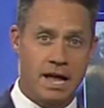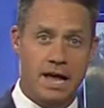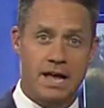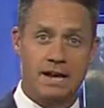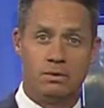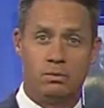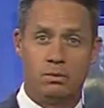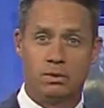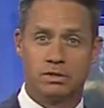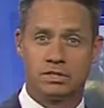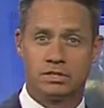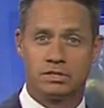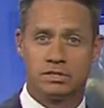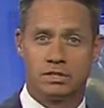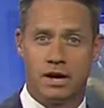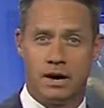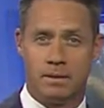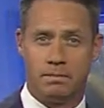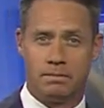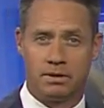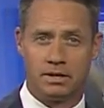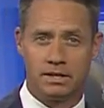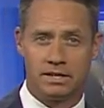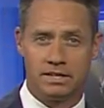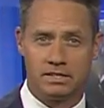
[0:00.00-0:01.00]
and a Wichita
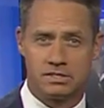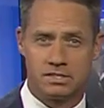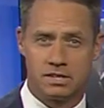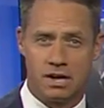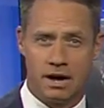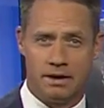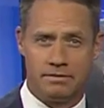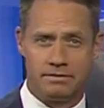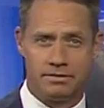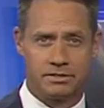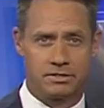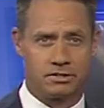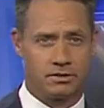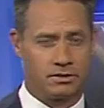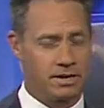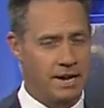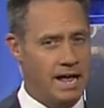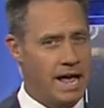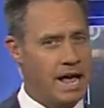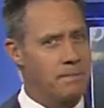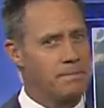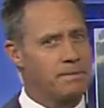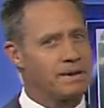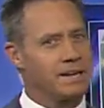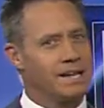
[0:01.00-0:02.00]
police officer. It
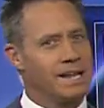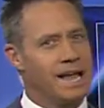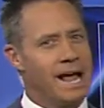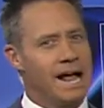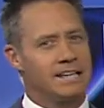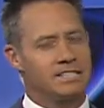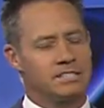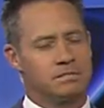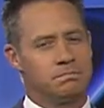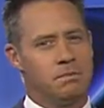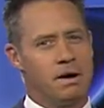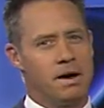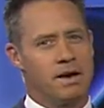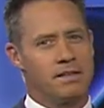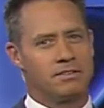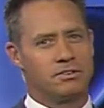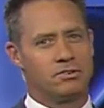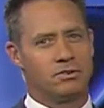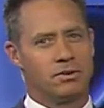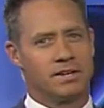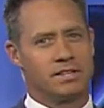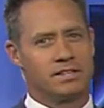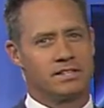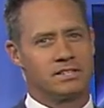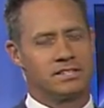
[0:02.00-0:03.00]
happened last month
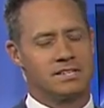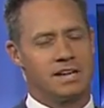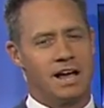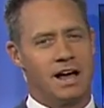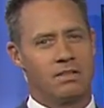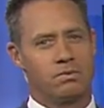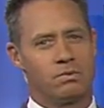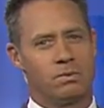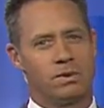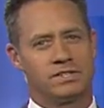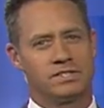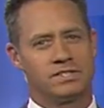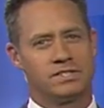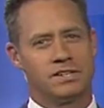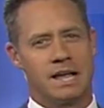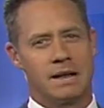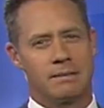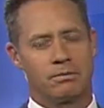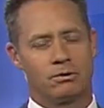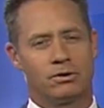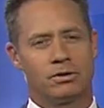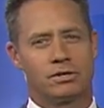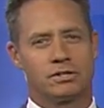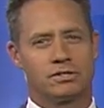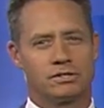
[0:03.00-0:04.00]
during the Southwest
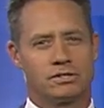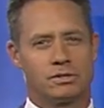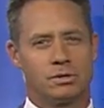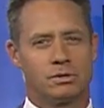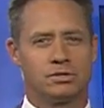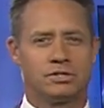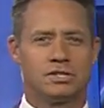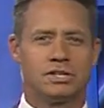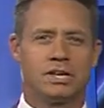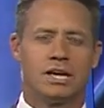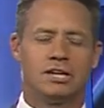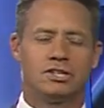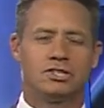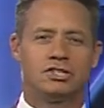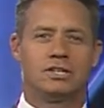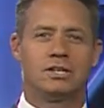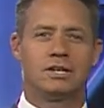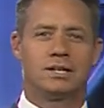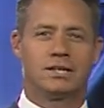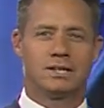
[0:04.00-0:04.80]
Neighborhood Association